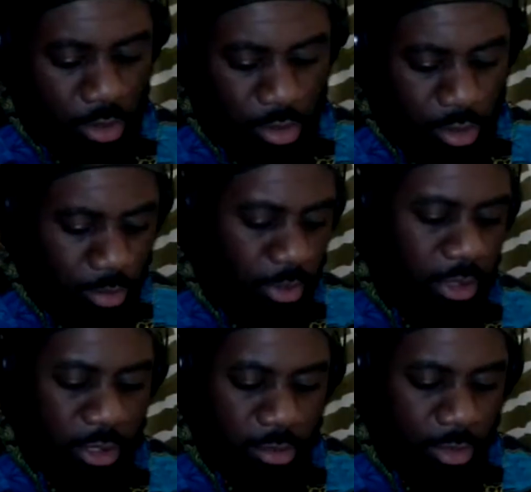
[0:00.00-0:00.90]
let me
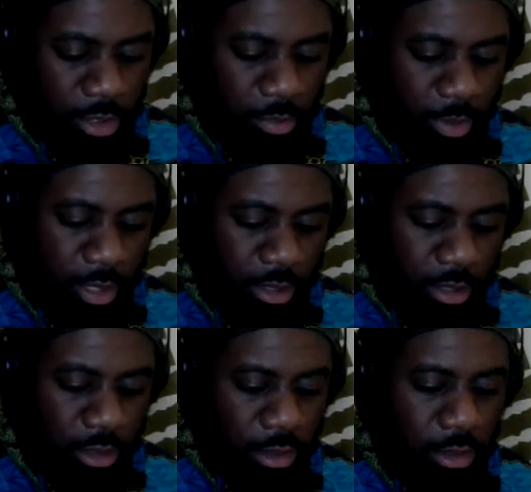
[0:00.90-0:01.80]
see some other
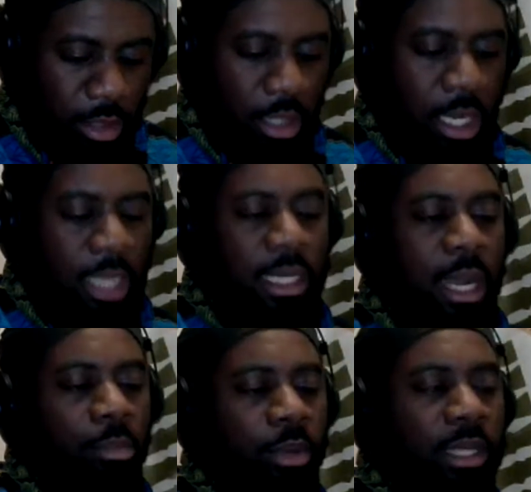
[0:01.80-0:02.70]
pages. And then I
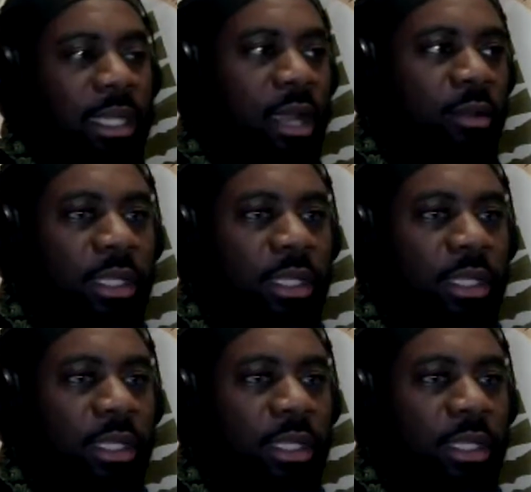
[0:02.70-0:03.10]
break down the